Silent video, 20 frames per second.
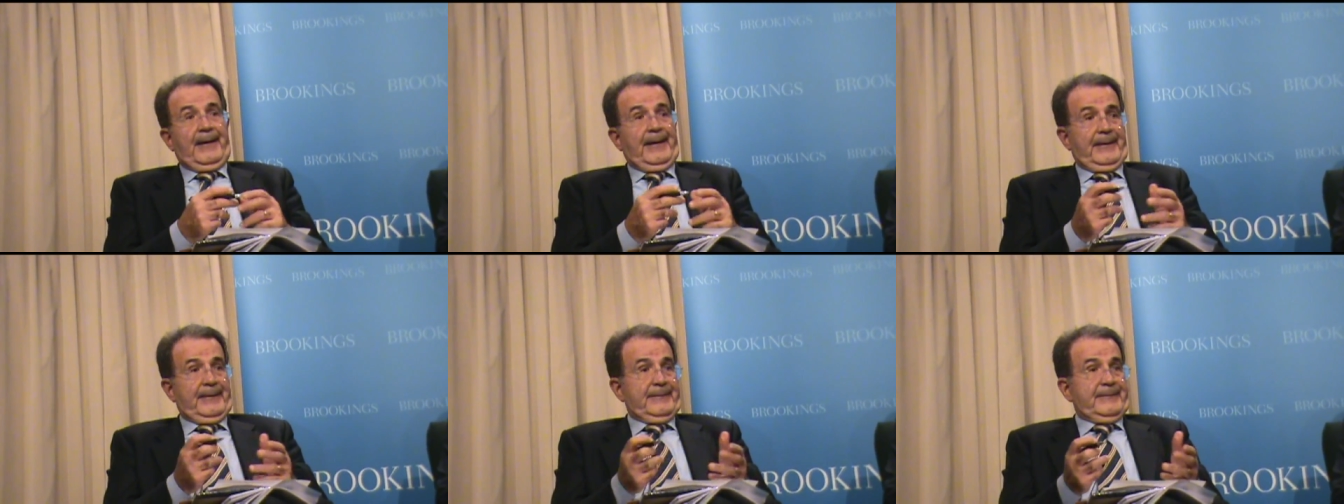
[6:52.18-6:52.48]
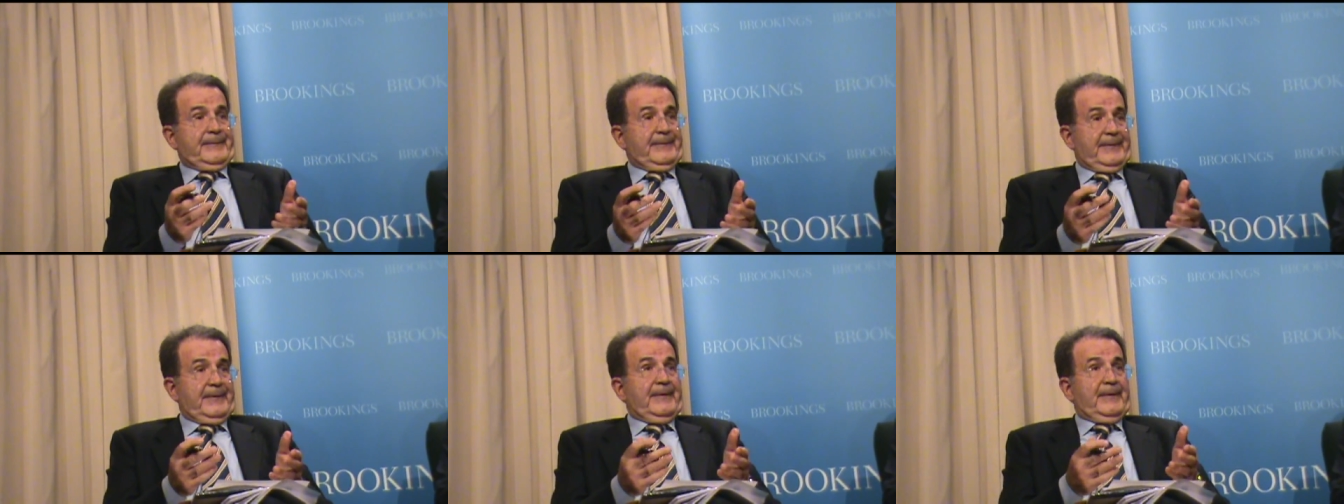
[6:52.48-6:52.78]

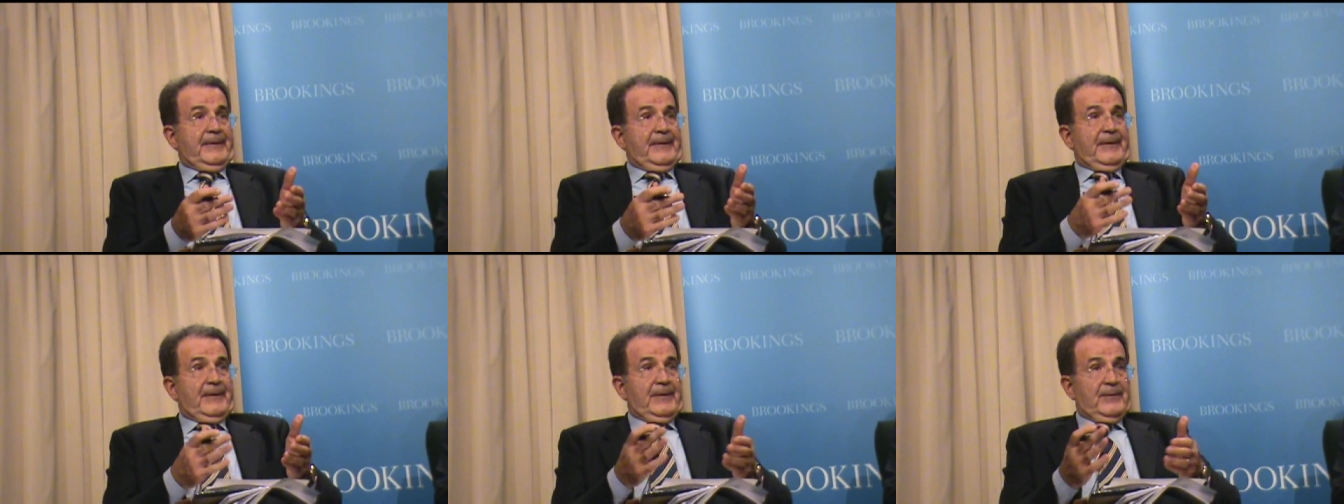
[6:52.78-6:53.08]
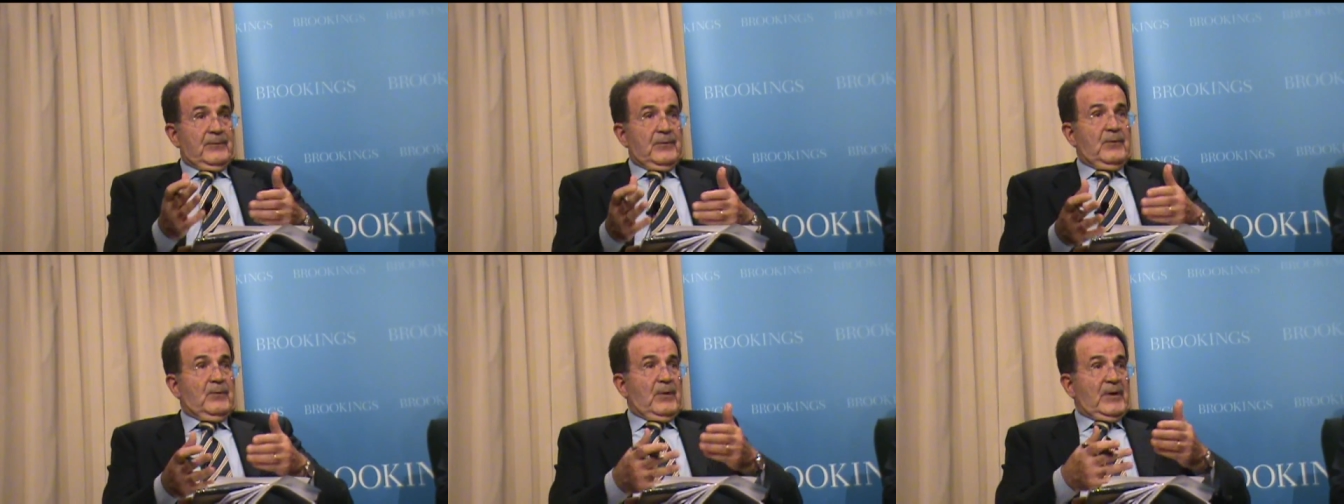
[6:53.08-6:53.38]
and
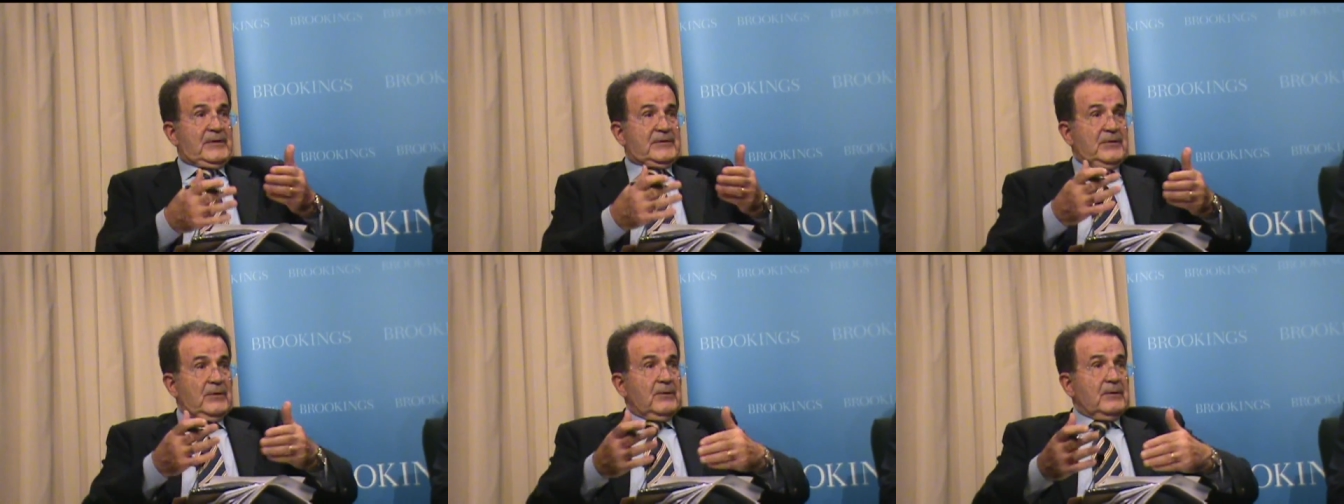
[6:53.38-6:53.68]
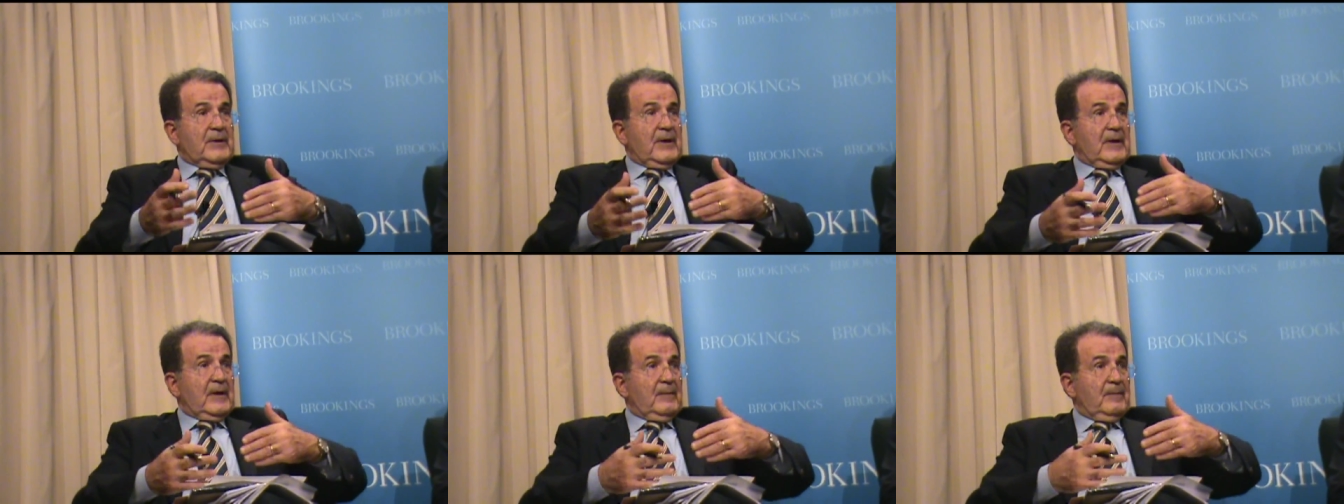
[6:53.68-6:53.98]
we were
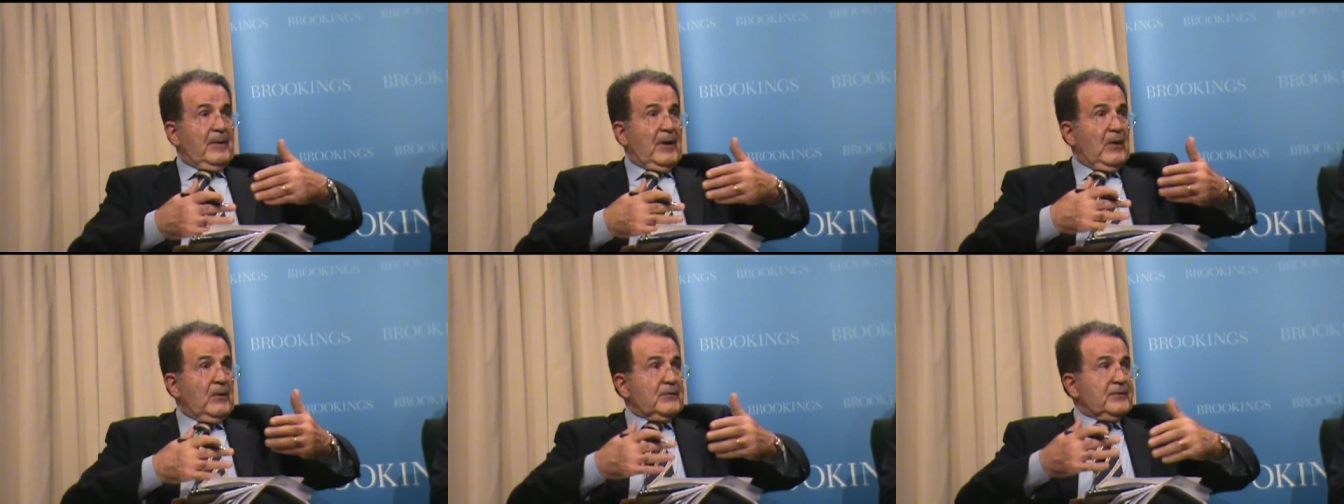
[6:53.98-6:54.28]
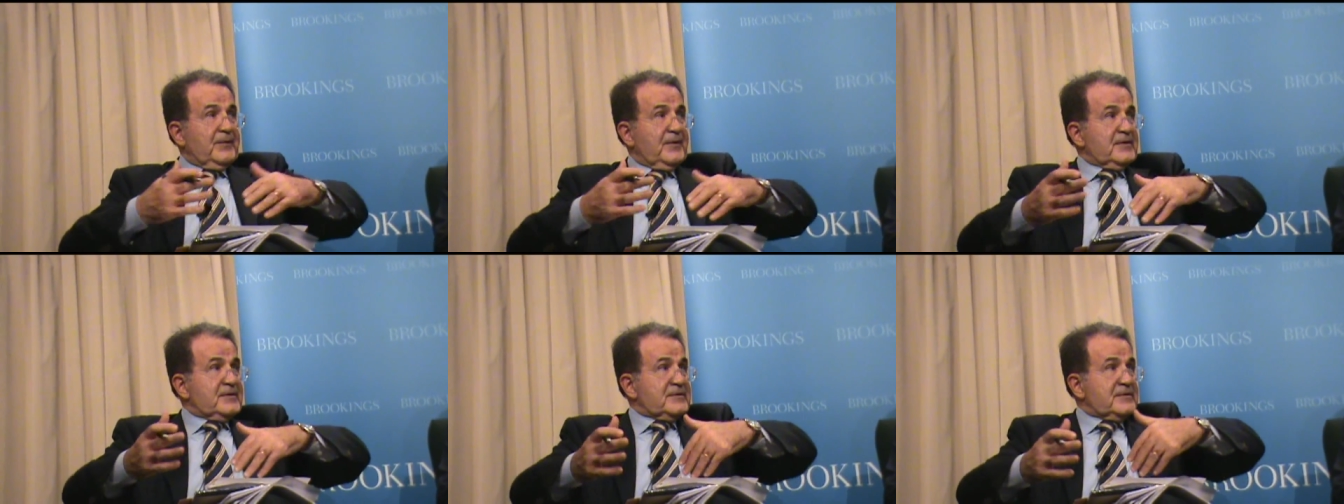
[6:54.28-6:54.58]
talking
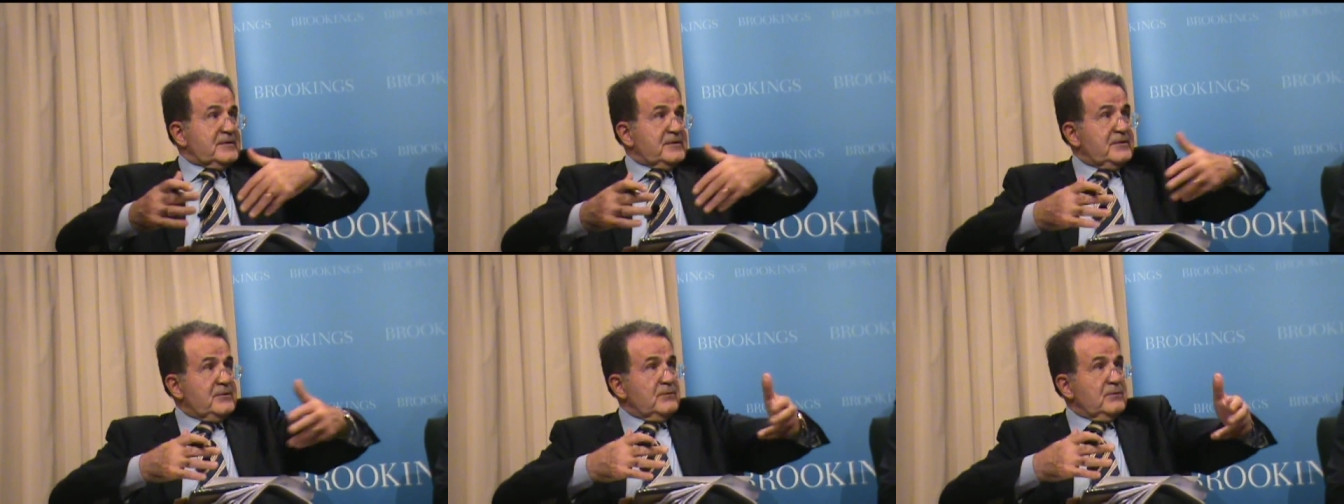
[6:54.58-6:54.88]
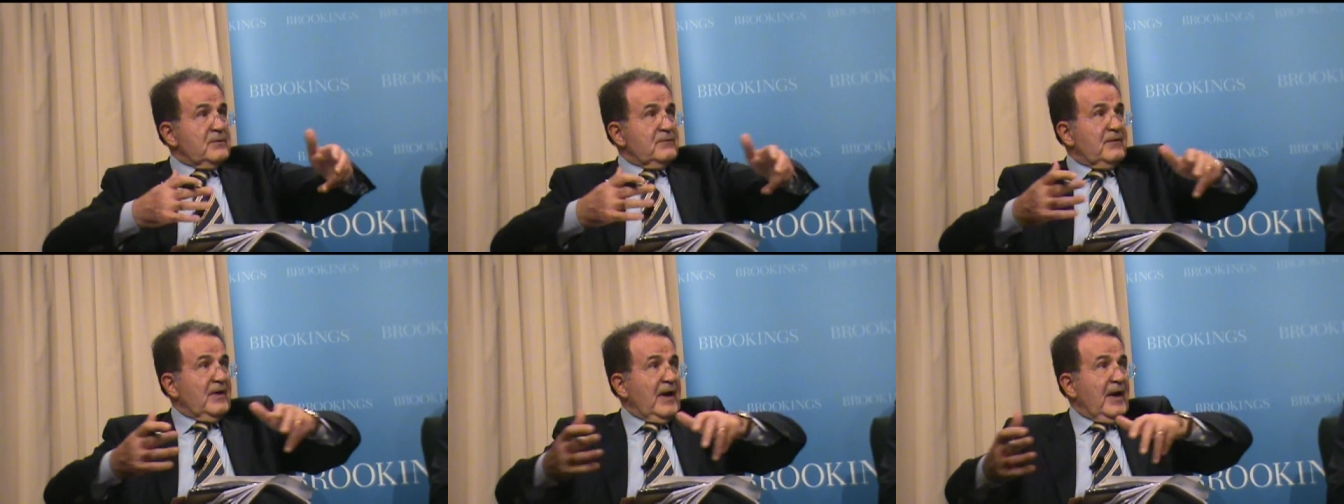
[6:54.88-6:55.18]
about this
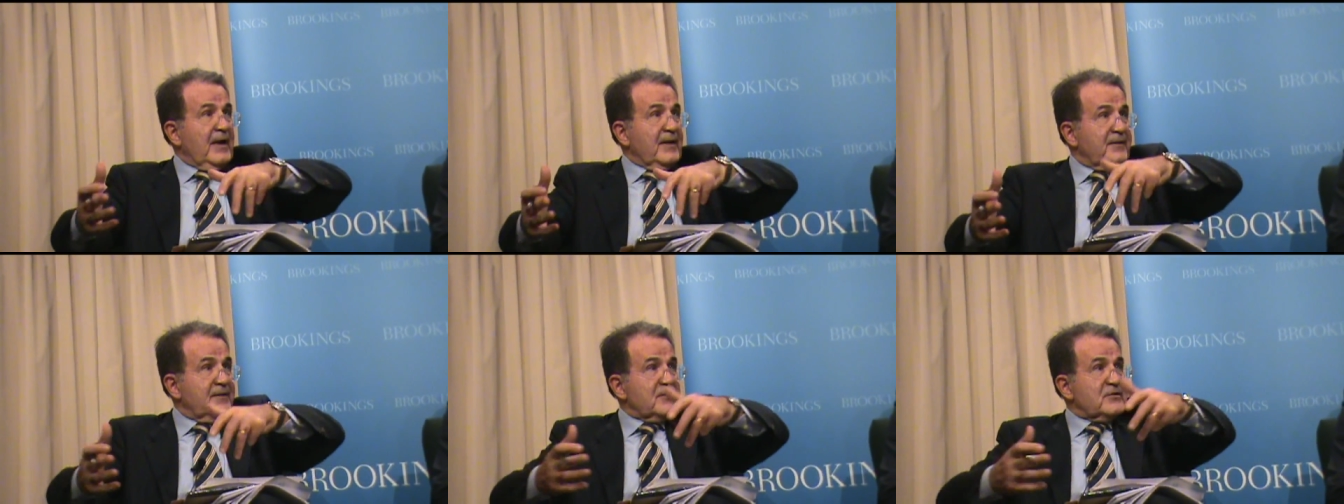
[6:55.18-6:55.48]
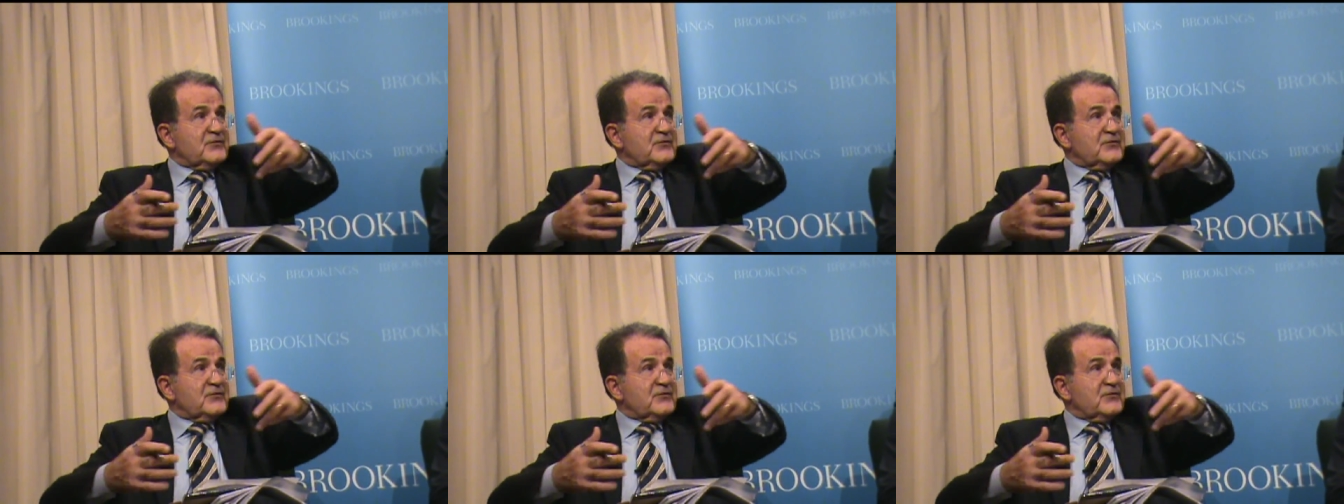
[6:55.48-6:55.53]
new event,